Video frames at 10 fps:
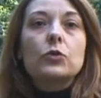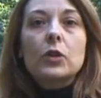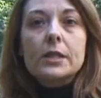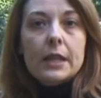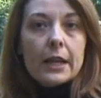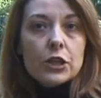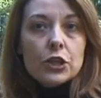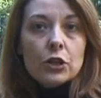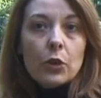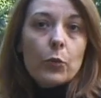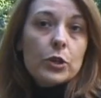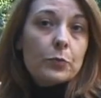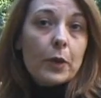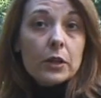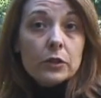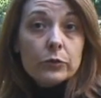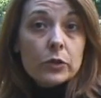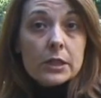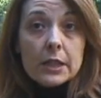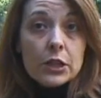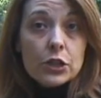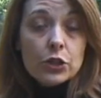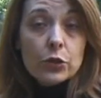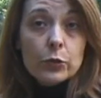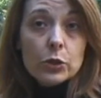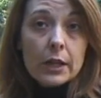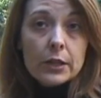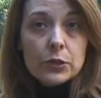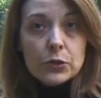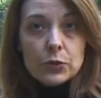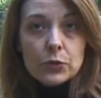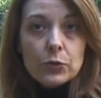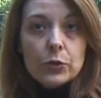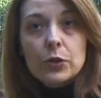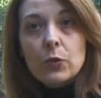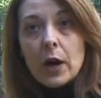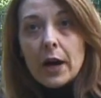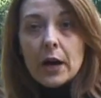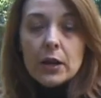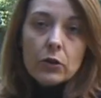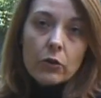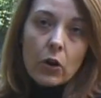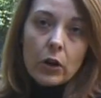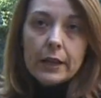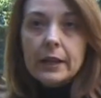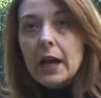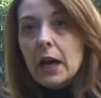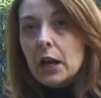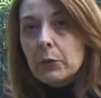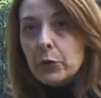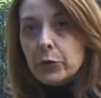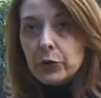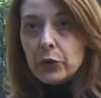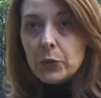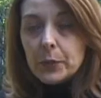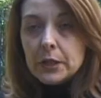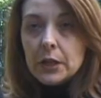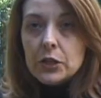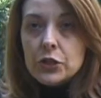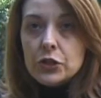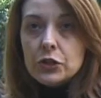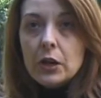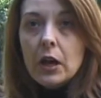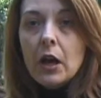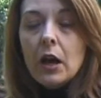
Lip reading: translation and which part of translation you would like to do, UI or online help or documentation,